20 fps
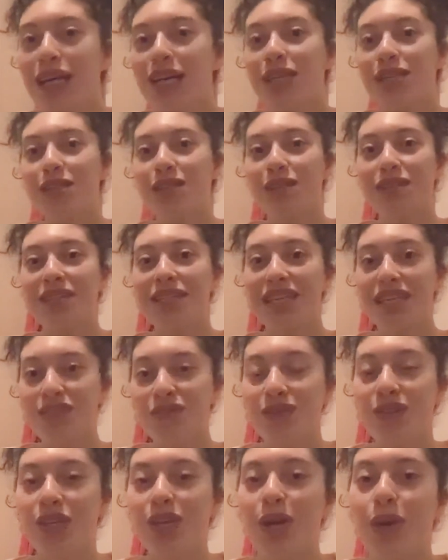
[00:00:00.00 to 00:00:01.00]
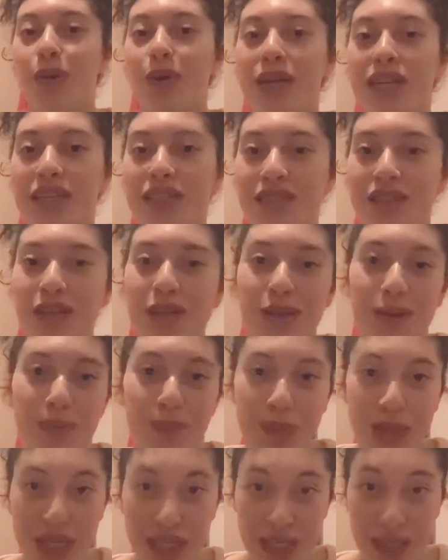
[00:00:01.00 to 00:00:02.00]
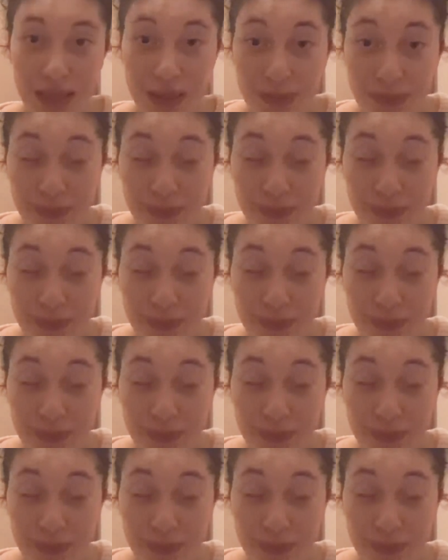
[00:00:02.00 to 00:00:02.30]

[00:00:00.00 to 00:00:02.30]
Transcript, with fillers: so today's video is gonna be